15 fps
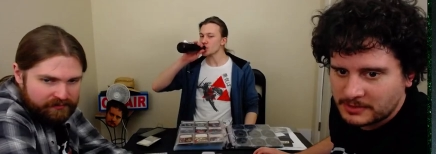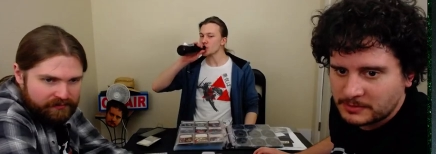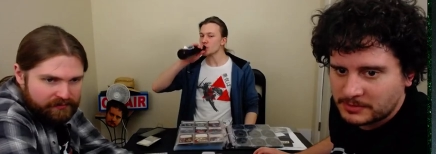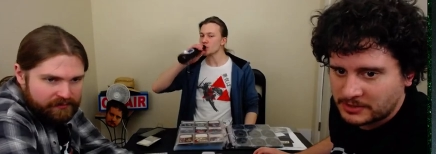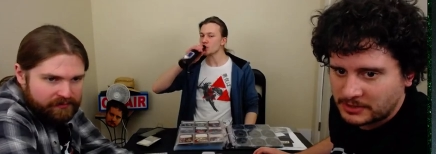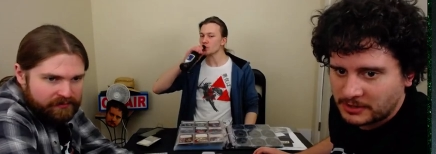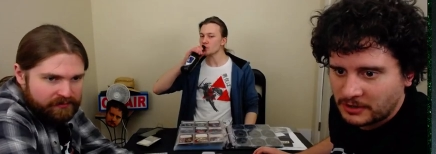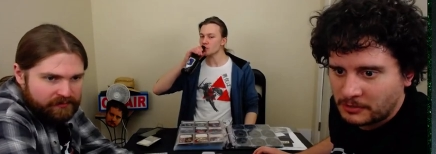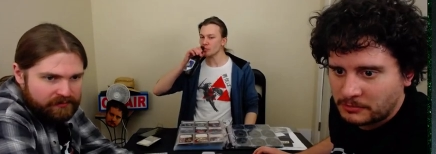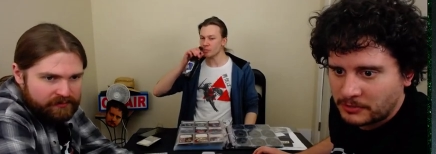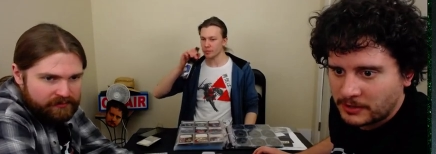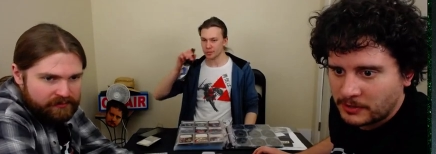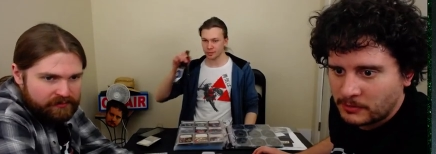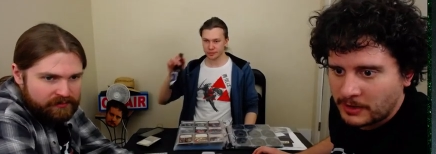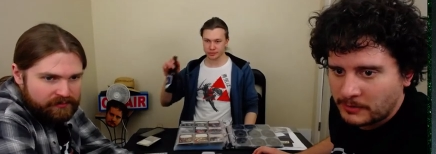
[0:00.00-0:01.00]
Speaker 1: These ones are going to go
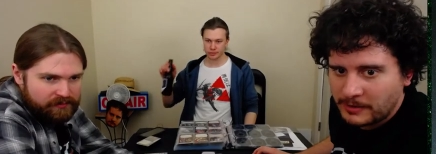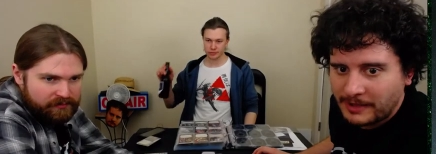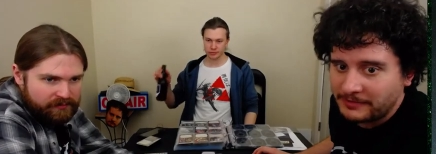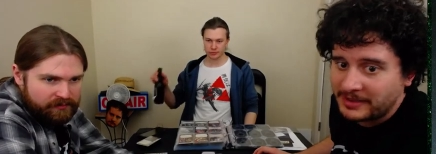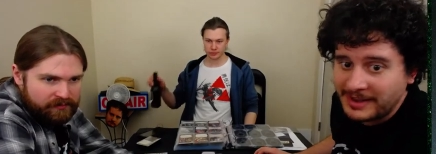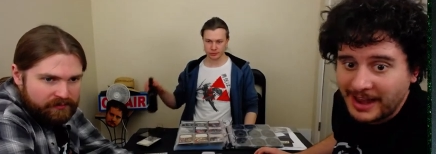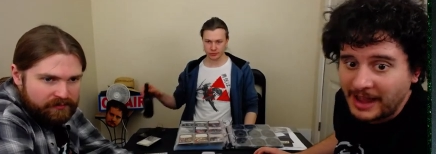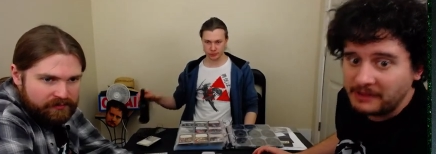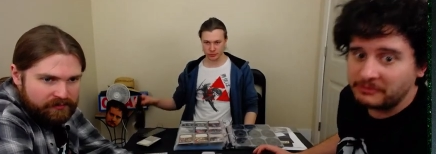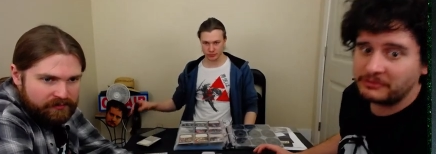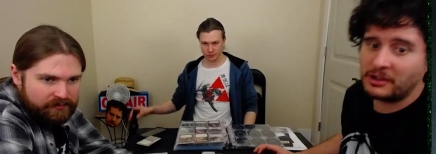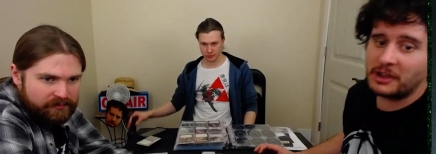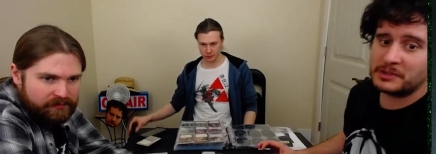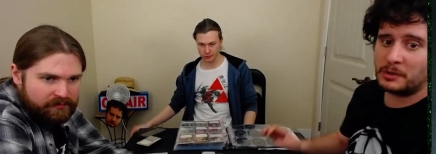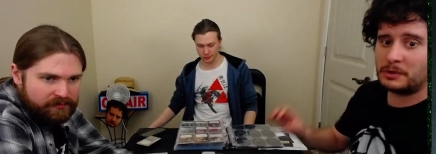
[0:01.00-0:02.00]
pretty quick. We have the
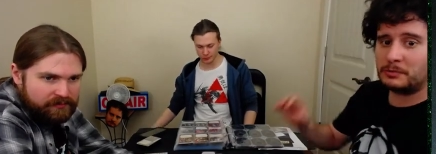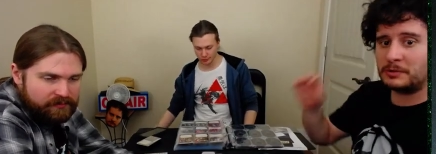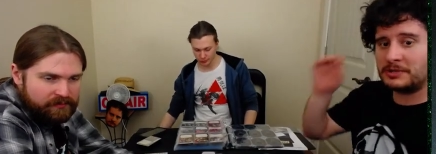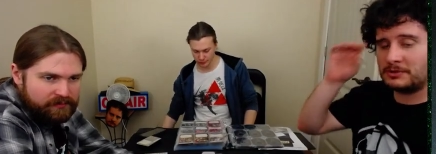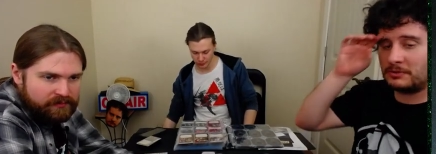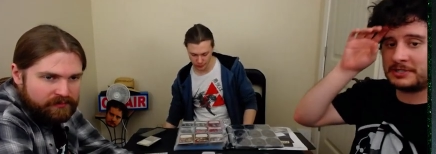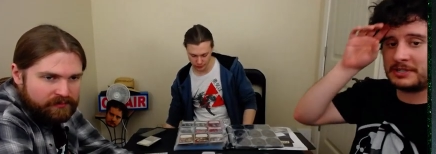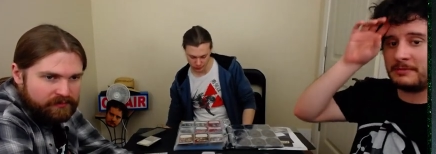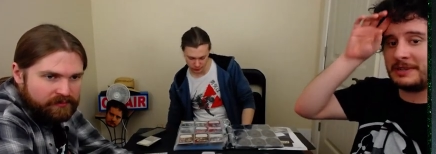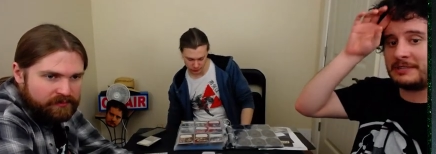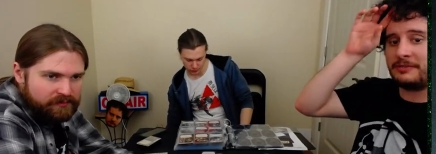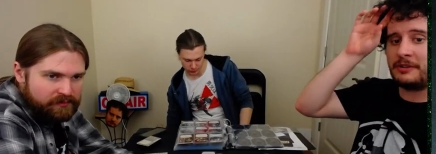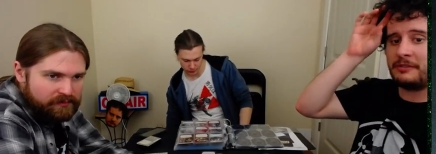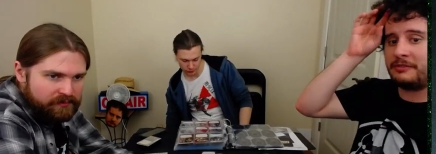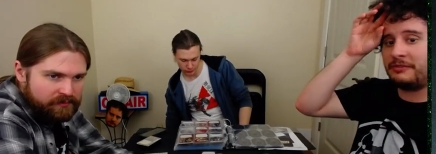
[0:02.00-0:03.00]
Knife. Costs one resource.
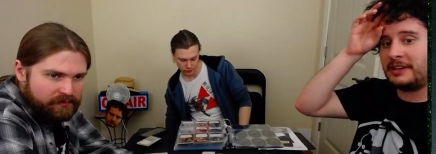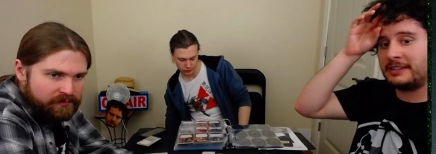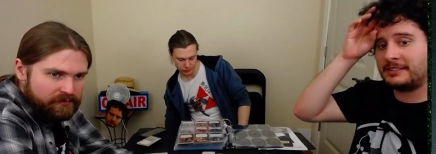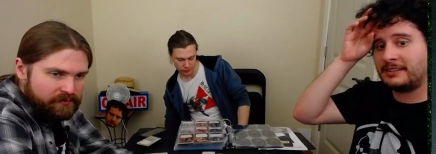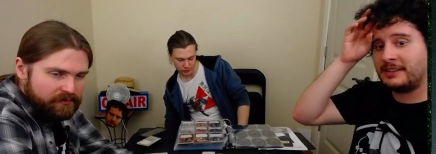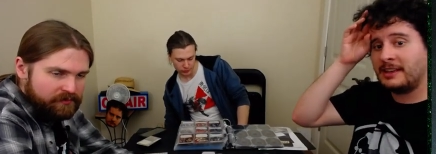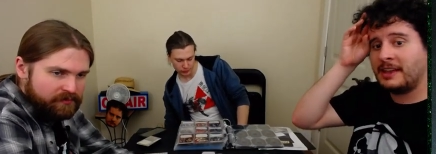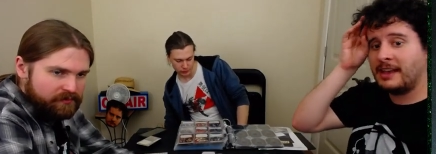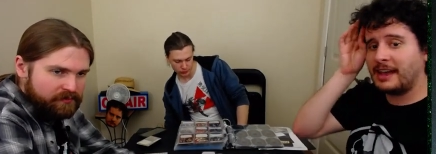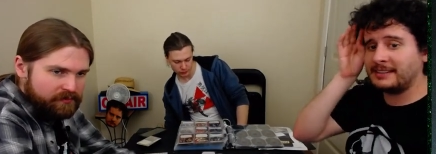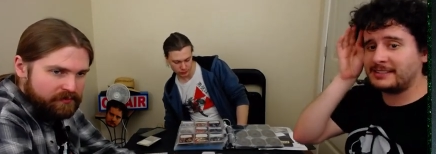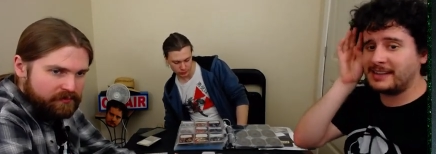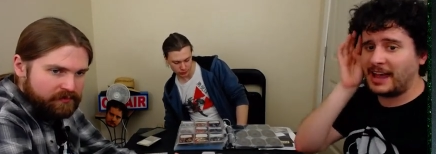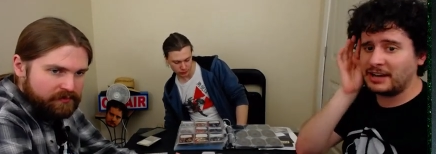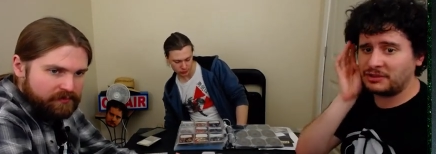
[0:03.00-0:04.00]
Commits for a fist.
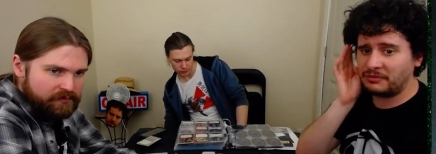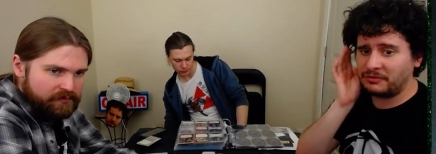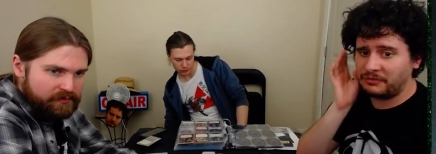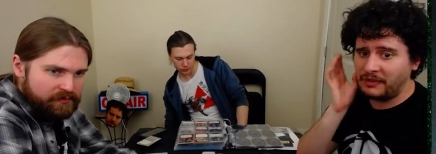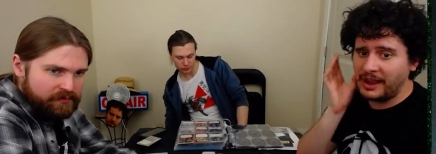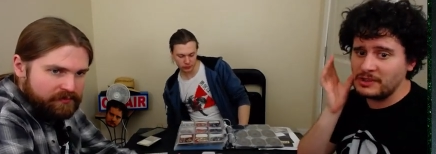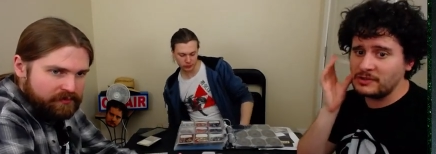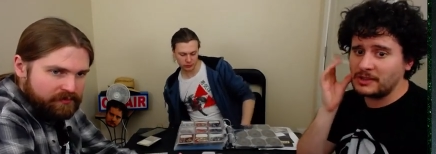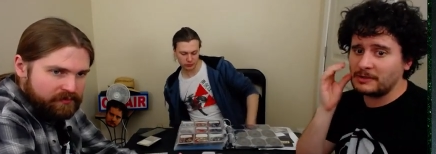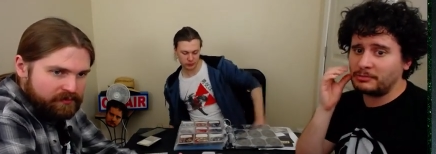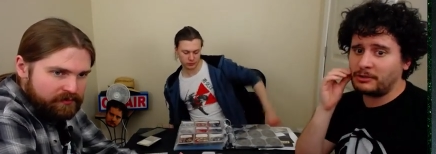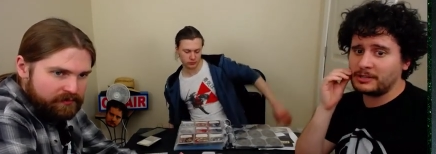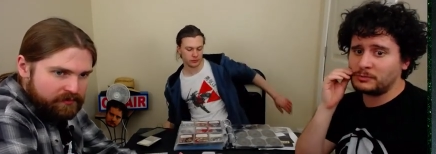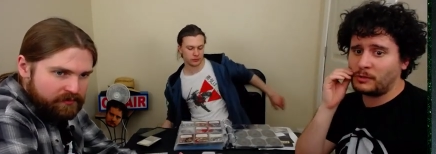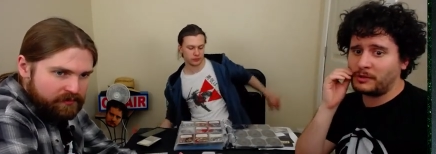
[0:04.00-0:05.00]
As an action, fight, you
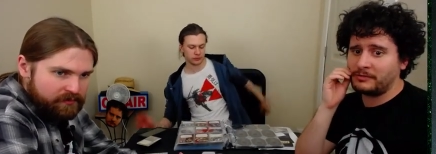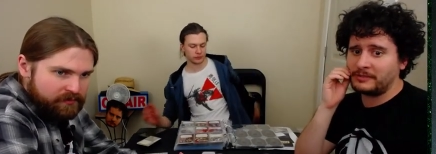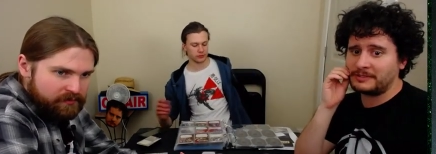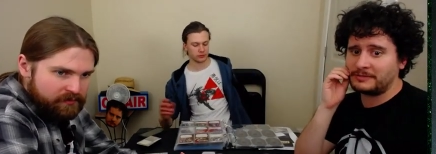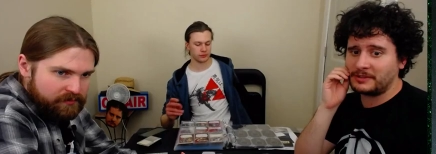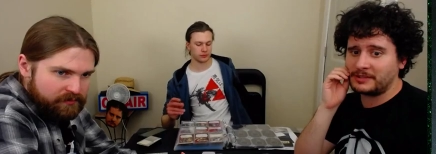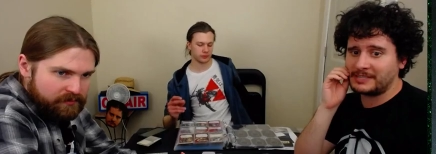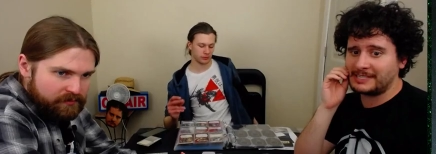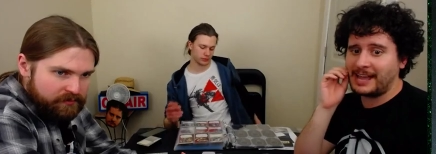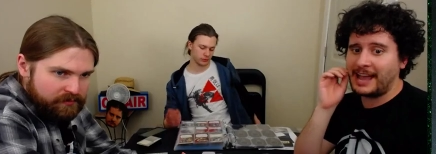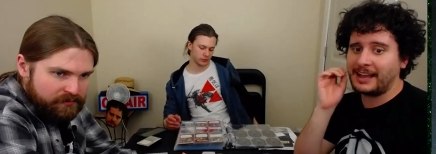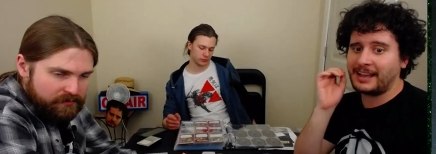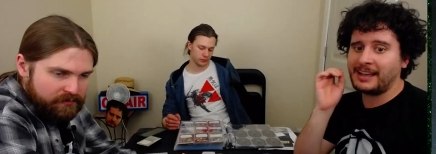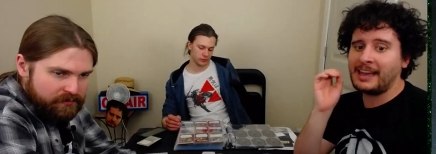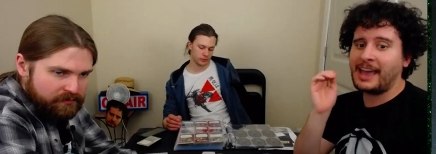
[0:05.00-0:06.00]
get +1 fist for this
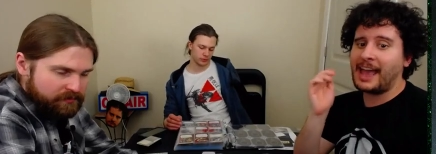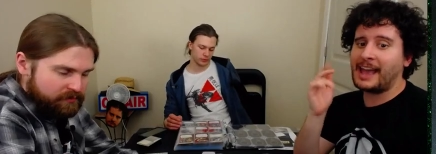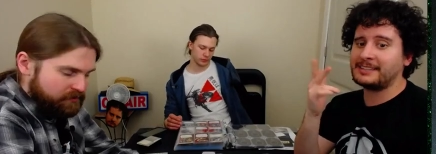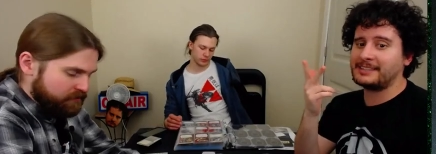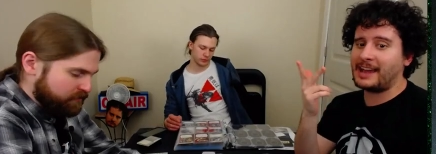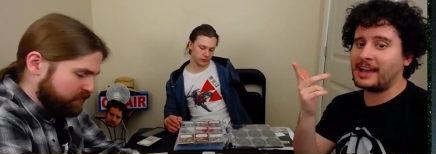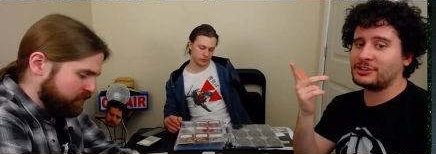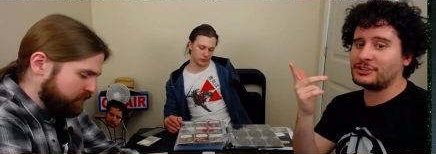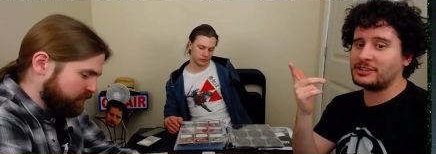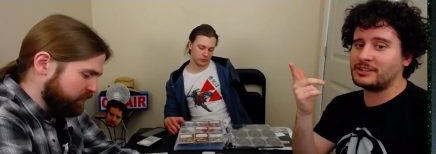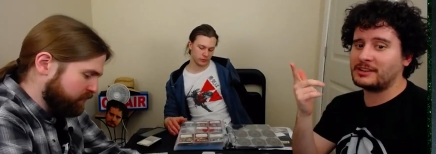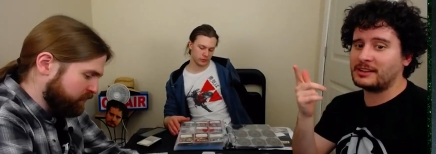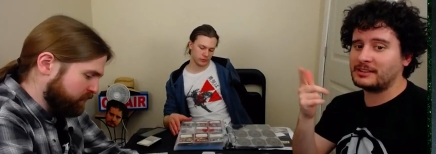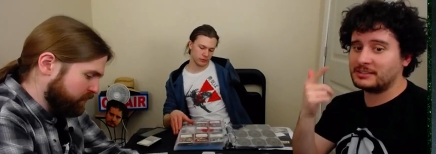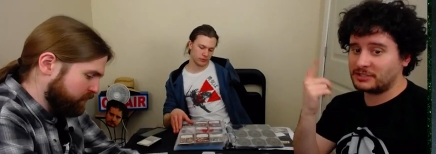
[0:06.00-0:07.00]
attack. As an
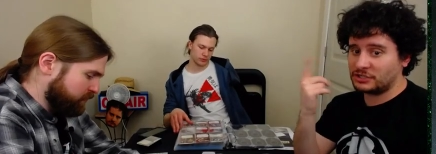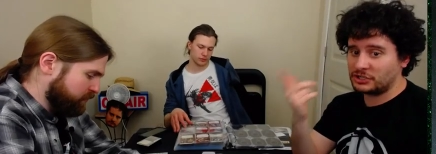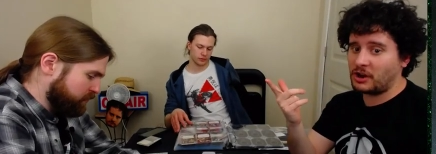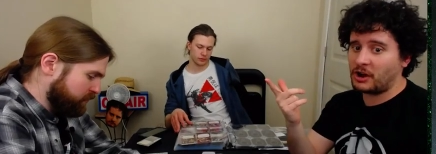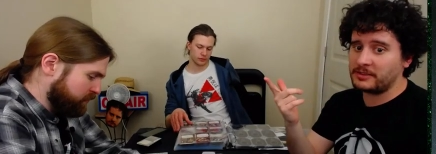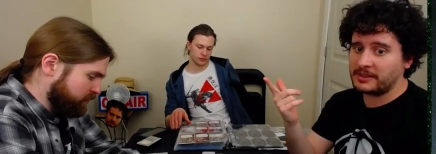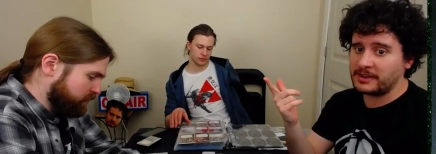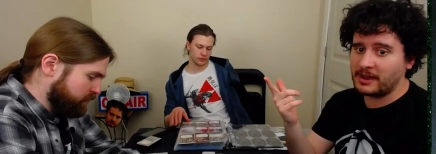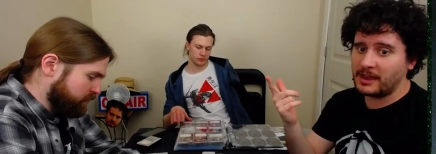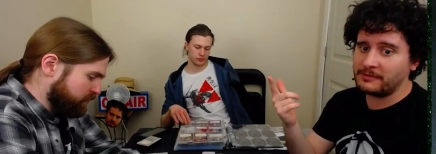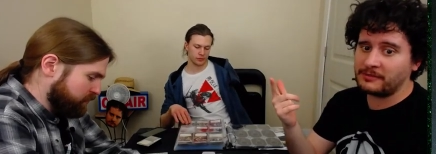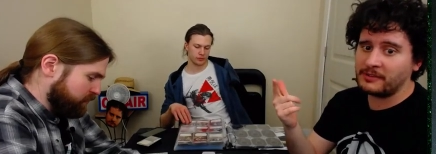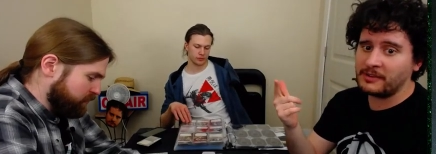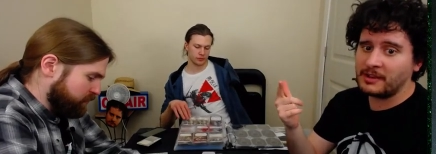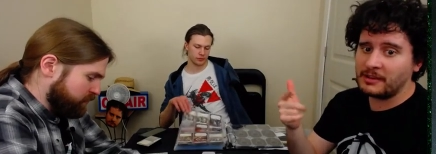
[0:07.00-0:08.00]
action, discard the
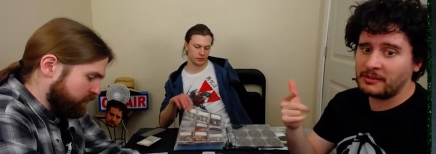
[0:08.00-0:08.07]
knife.